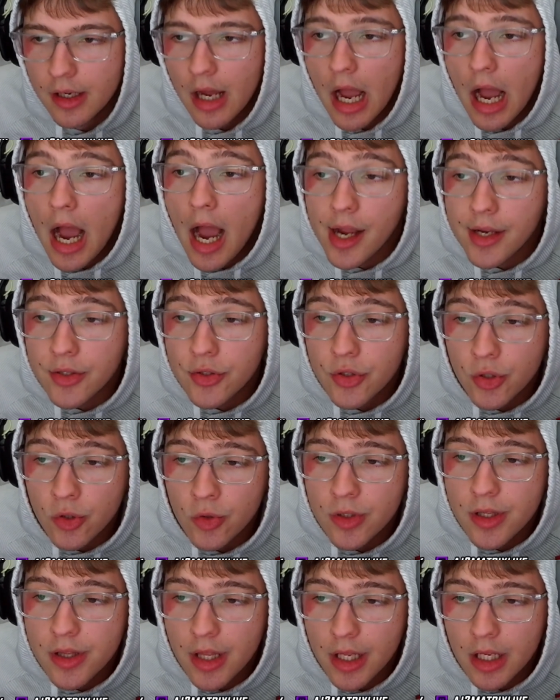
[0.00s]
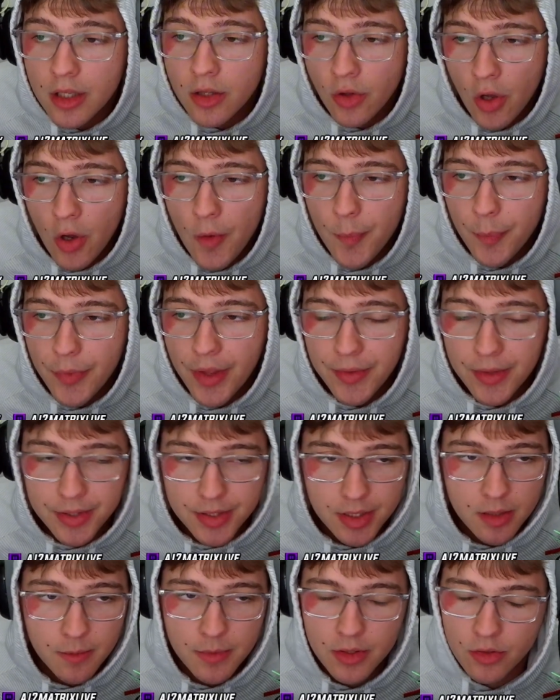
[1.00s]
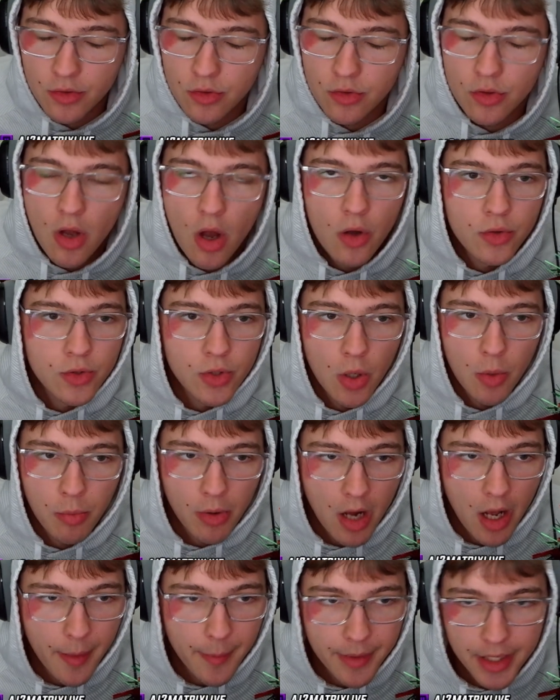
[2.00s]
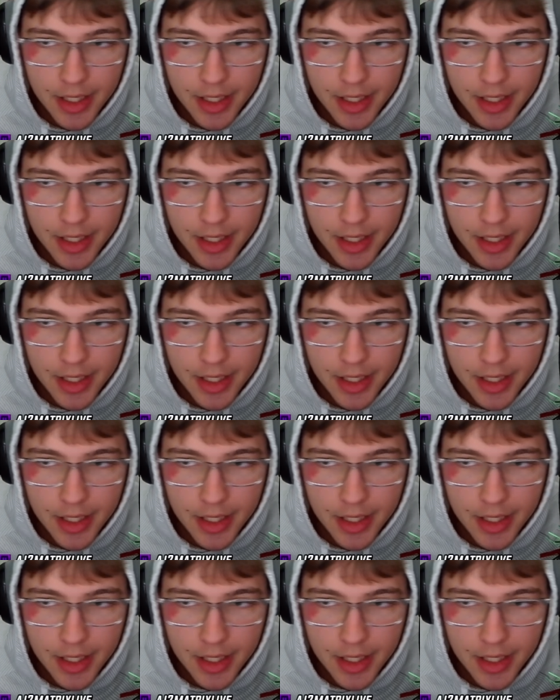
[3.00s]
I do think, though, that this is going to be so prominent.